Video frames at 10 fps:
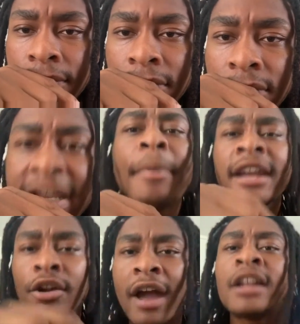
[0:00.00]
debit and
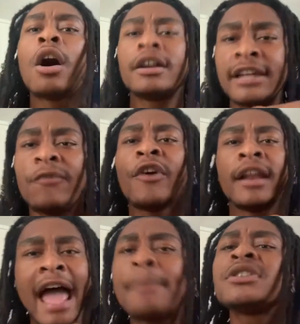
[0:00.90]
credit are different.
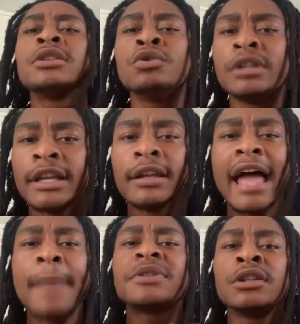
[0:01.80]
Absolutely.
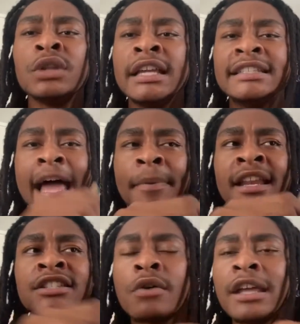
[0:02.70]
Absolutely. Debit
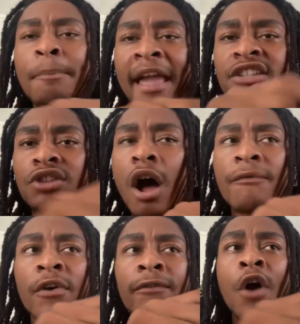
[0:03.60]
is only based off
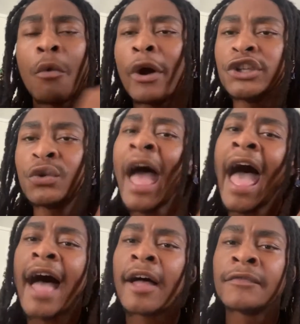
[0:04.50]
of what you
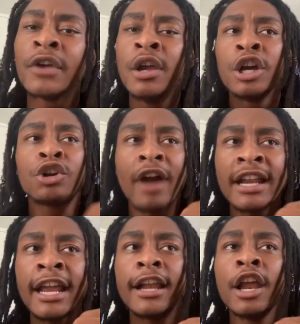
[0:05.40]
have.
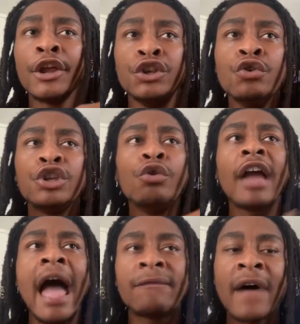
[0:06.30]
Credit, you you can
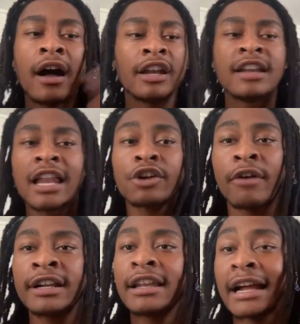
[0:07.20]
have $500
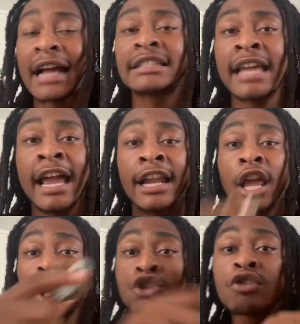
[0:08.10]
credit like I said,
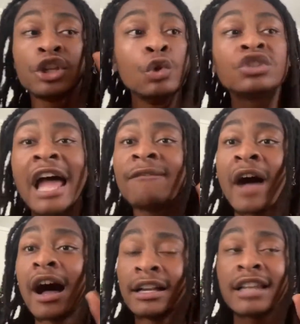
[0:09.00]
you can use that
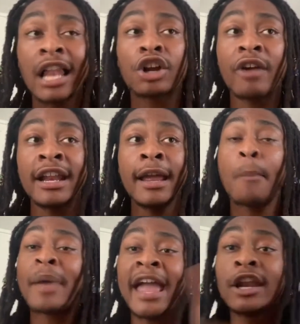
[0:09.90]
$500 credit,
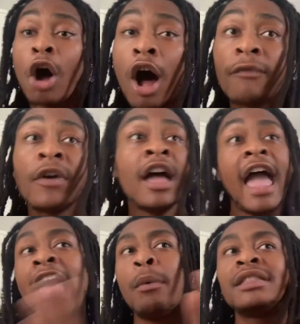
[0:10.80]
pay it off,
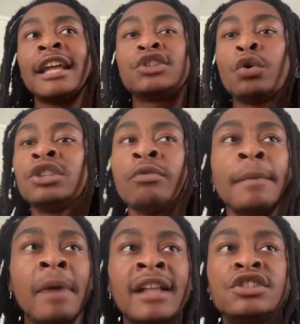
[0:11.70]
and within 2 to 3
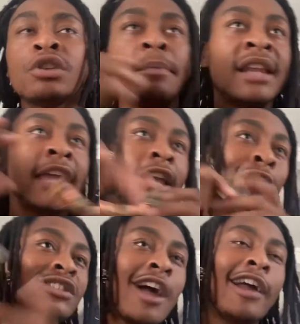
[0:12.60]
months you can be like, "Yo,
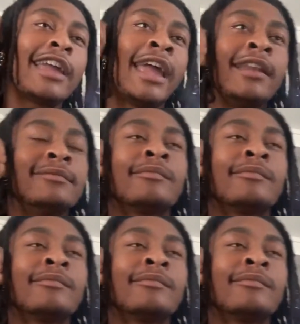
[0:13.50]
Target,